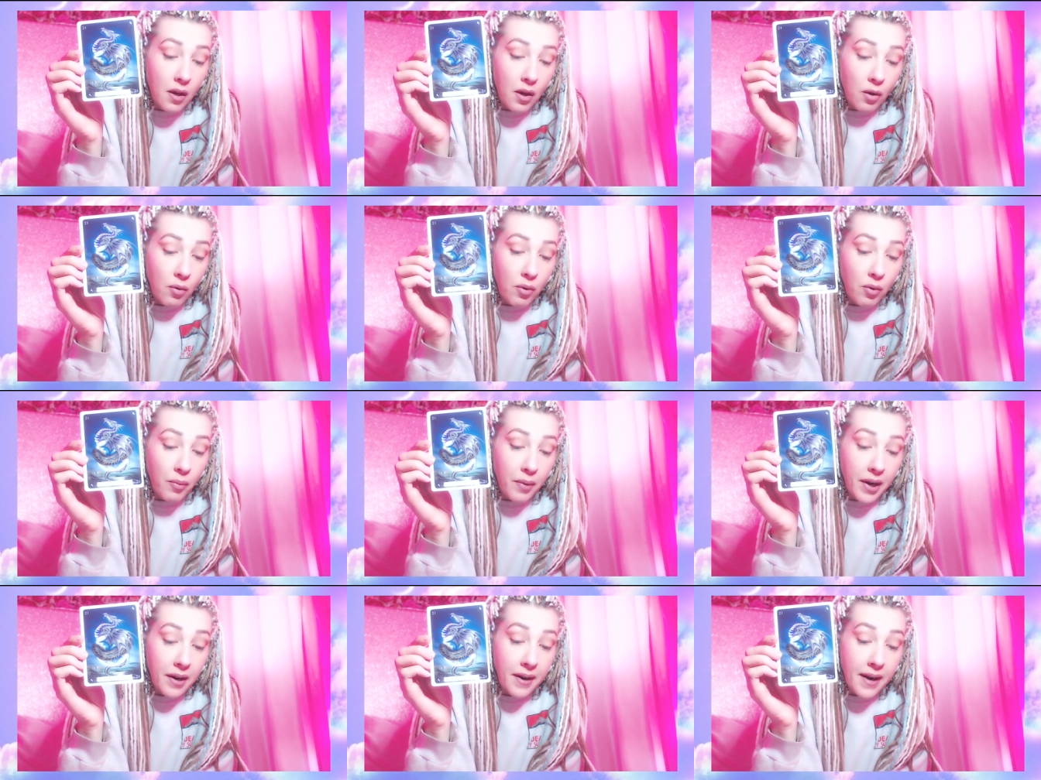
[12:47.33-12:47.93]
When
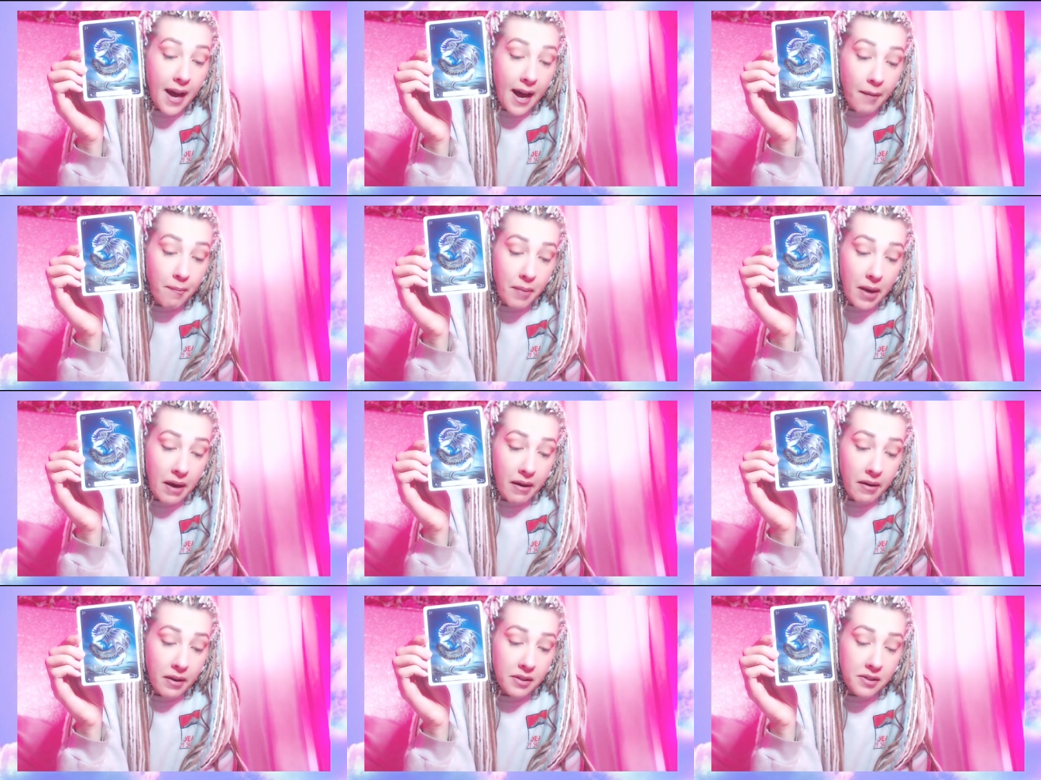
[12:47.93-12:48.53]
we are not
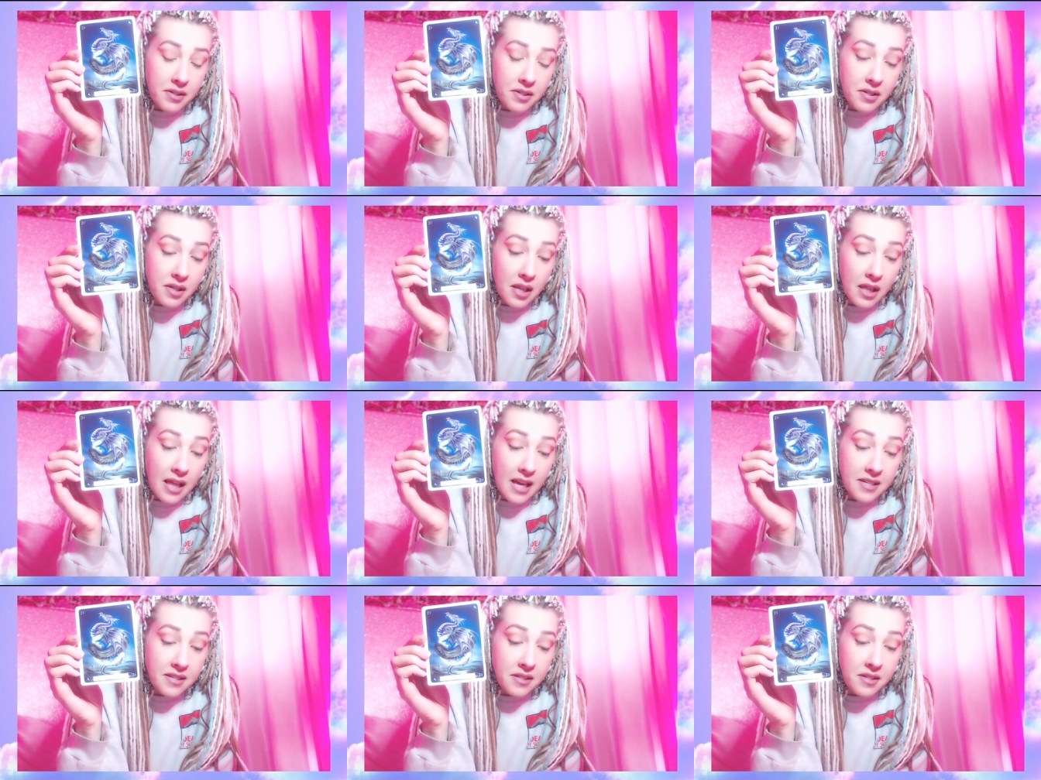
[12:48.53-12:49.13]
balanced, the
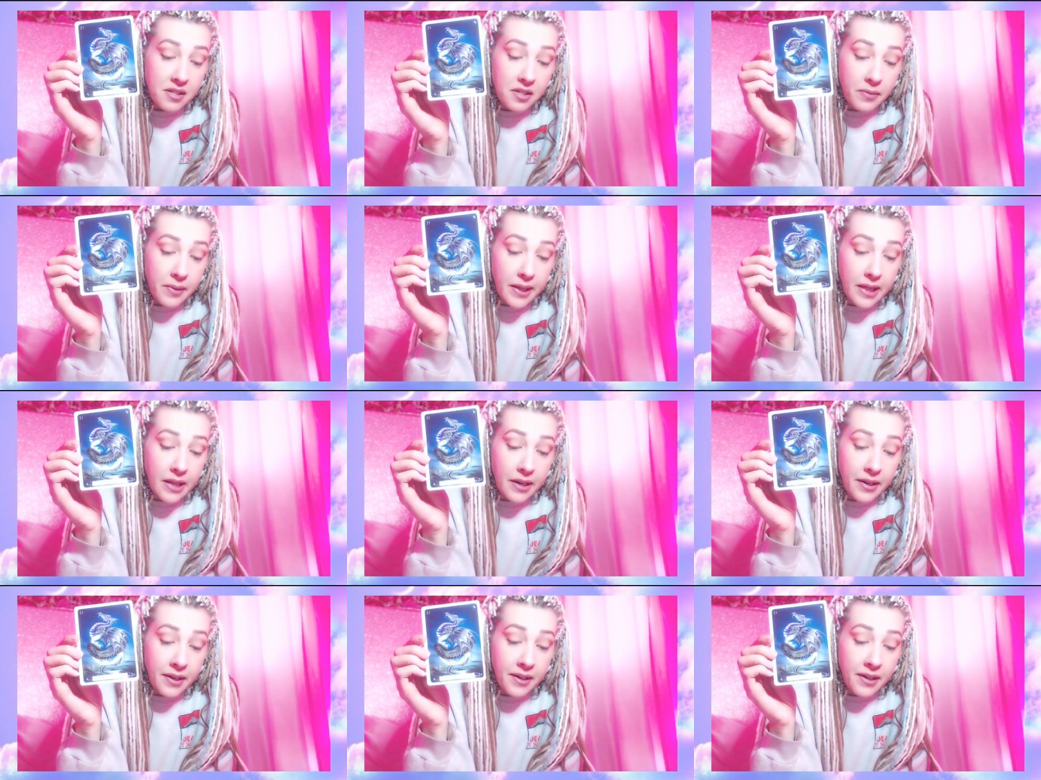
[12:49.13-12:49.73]
lessons we
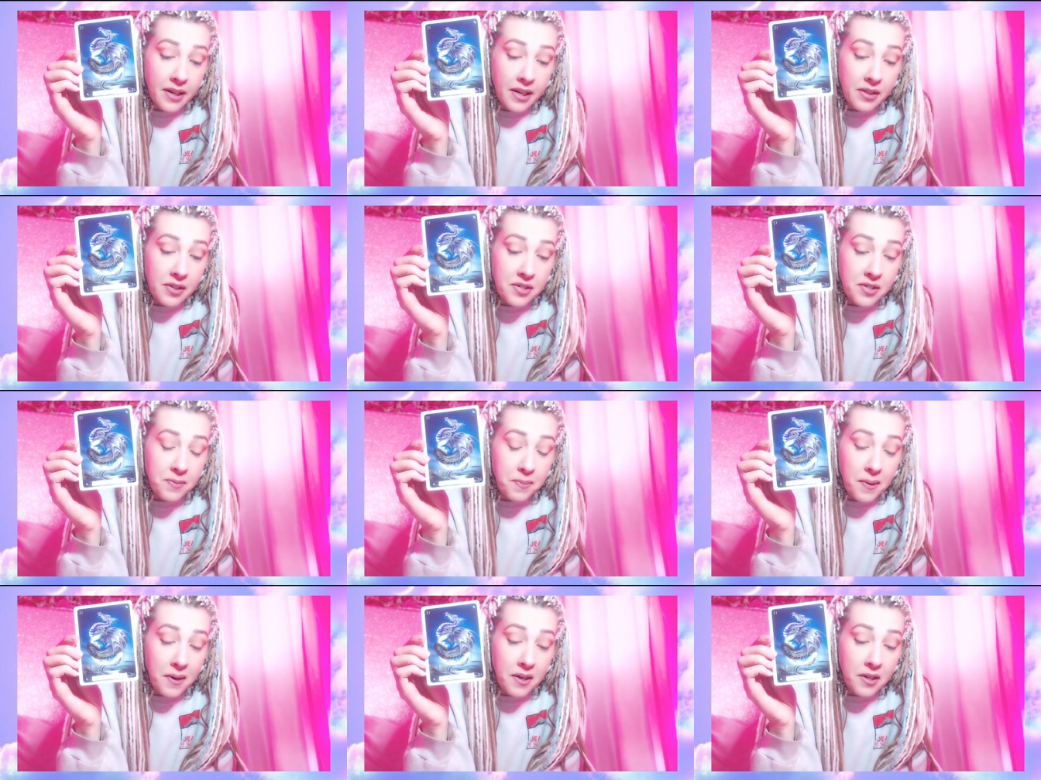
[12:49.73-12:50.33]
learn and the
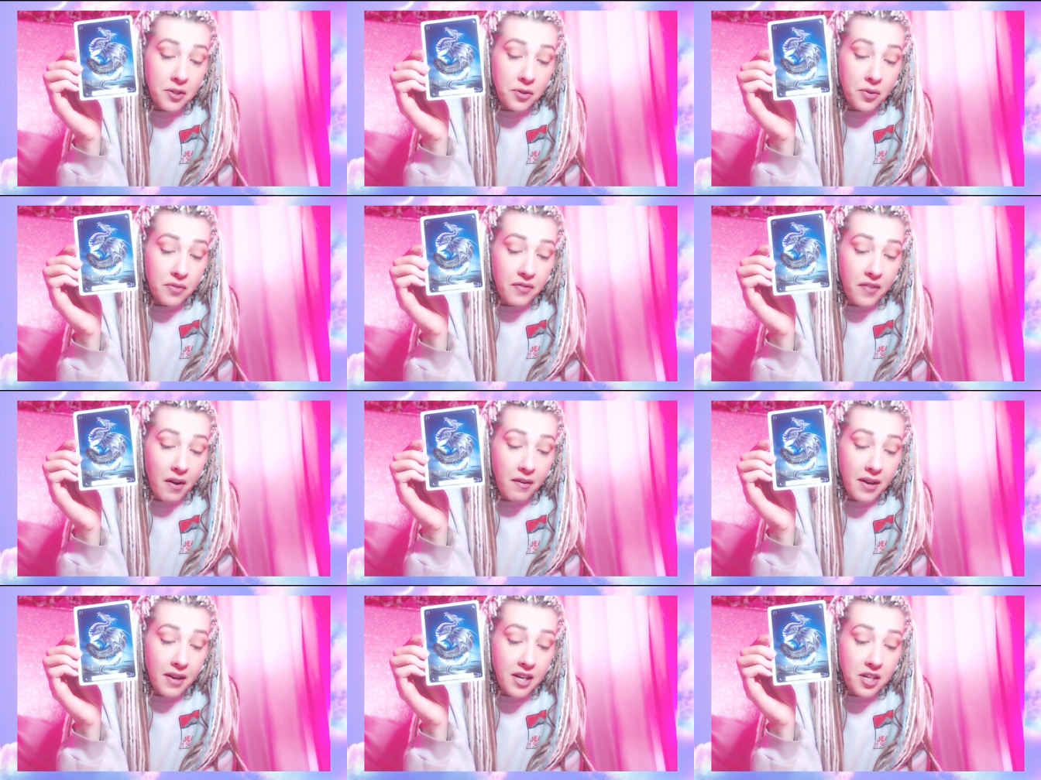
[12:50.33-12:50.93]
spiritual
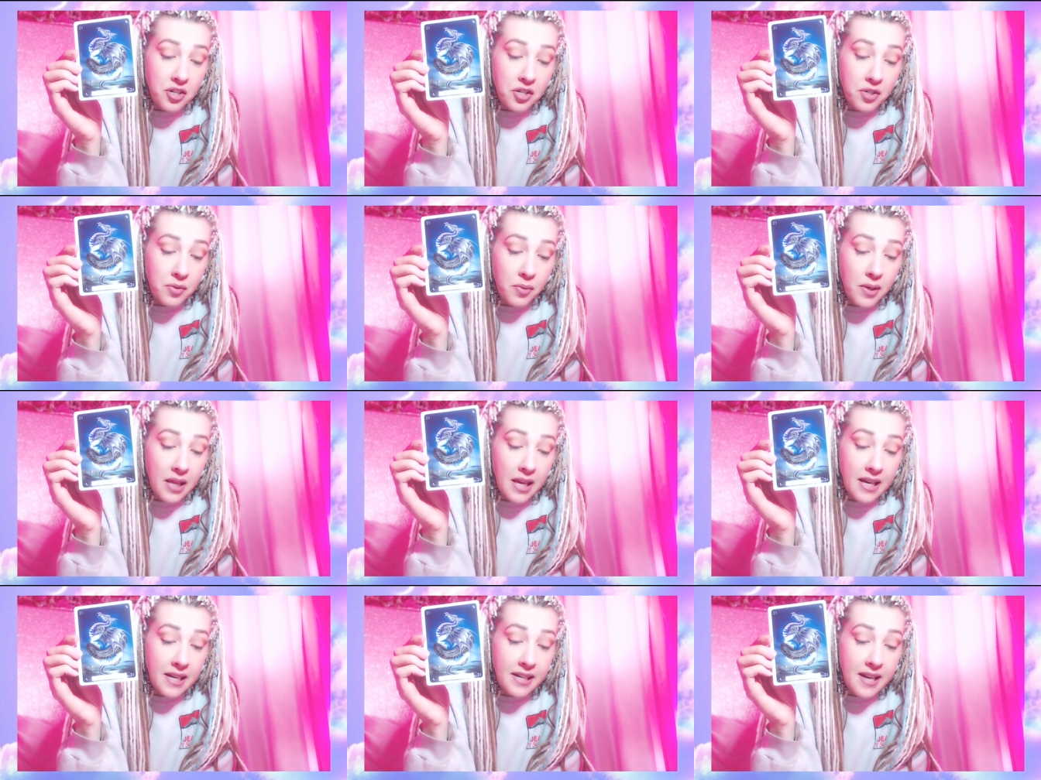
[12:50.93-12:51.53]
foundations we
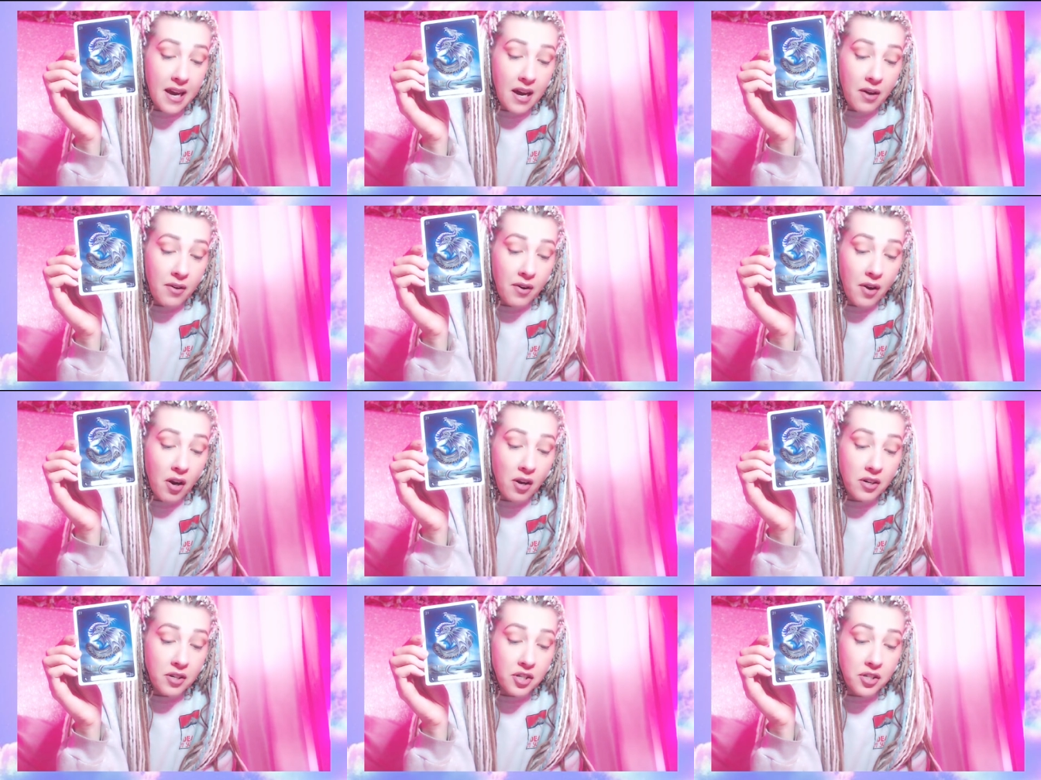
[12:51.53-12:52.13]
lay down
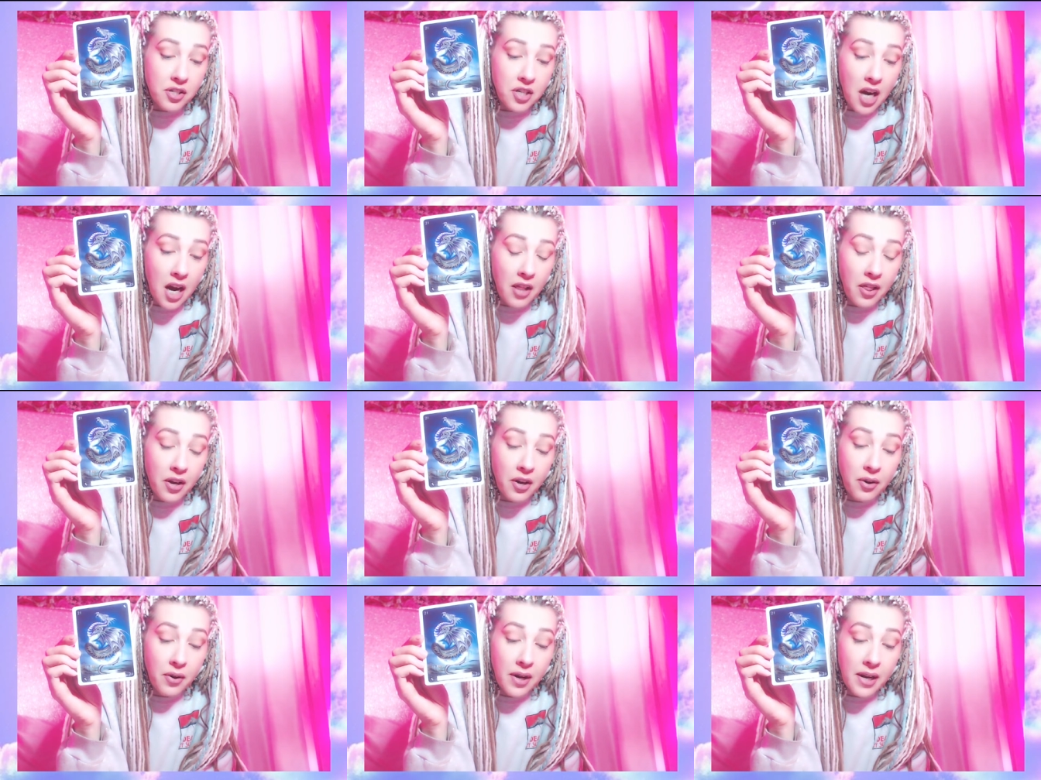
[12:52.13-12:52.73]
are
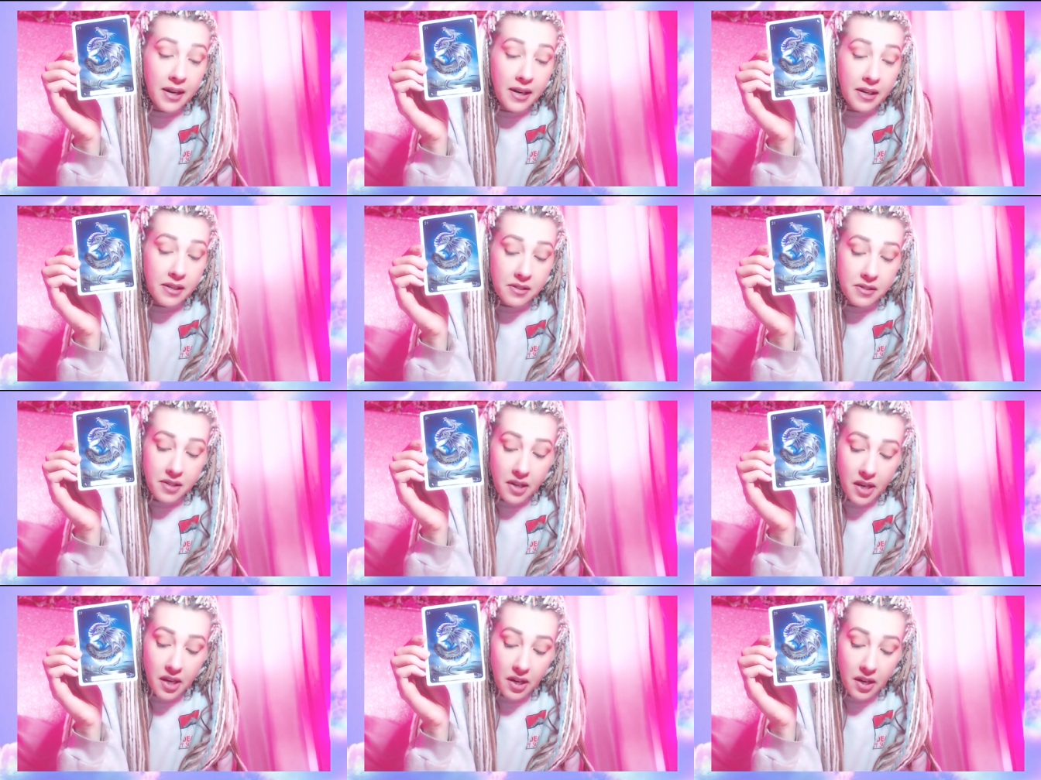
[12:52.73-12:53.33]
shallow and
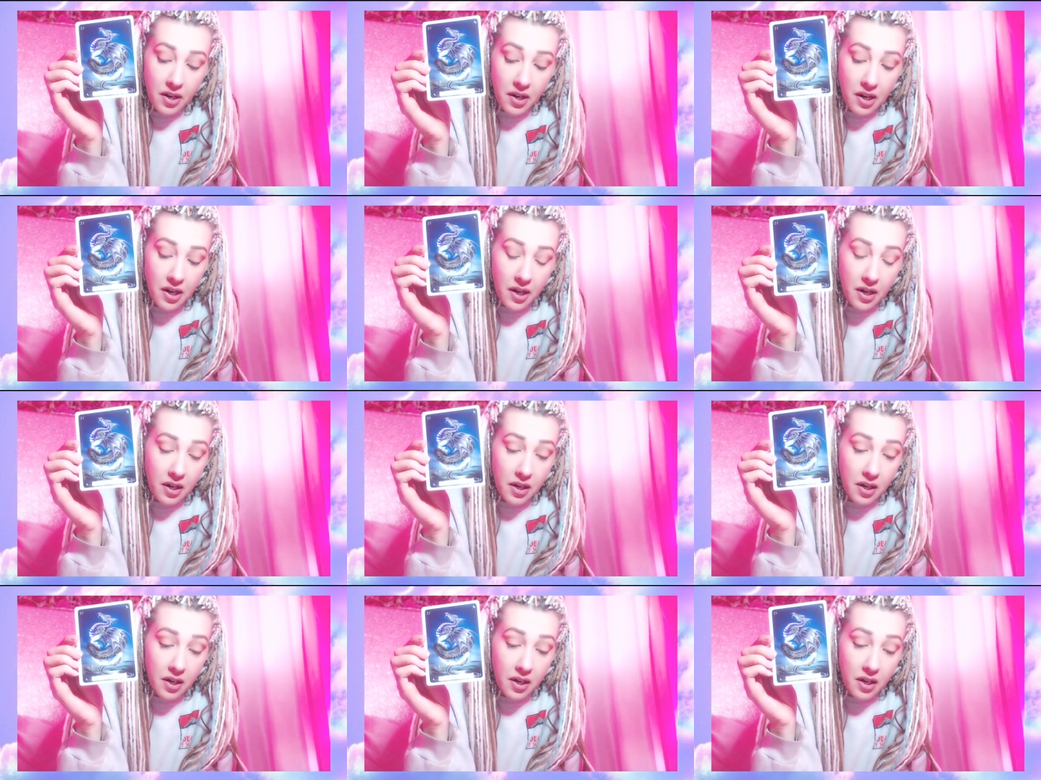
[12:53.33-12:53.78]
insecure